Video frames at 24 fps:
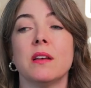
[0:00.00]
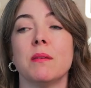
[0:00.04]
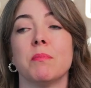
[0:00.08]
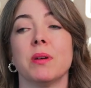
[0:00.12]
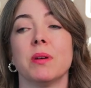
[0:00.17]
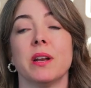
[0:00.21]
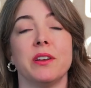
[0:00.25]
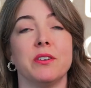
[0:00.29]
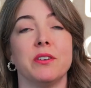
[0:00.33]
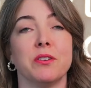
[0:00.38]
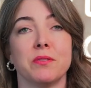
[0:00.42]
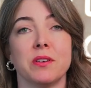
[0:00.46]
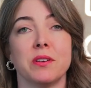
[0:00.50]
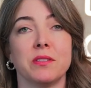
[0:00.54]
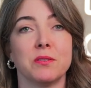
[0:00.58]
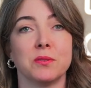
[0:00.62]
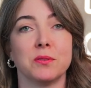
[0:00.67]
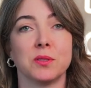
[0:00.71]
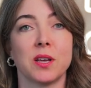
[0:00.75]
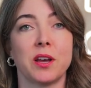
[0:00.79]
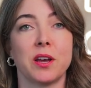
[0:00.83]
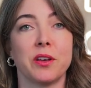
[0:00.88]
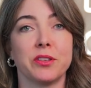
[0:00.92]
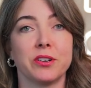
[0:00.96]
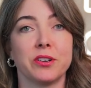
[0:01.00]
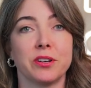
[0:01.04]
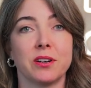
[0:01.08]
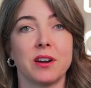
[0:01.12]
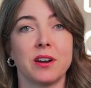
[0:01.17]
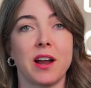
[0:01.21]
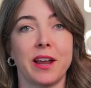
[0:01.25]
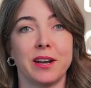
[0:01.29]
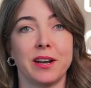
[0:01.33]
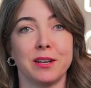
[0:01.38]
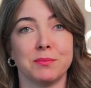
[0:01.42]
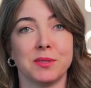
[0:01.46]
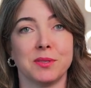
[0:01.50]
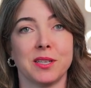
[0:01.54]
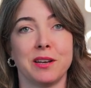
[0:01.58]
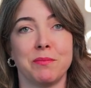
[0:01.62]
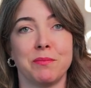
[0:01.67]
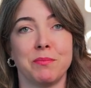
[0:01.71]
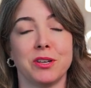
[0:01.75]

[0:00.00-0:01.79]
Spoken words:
but I know that those other items that I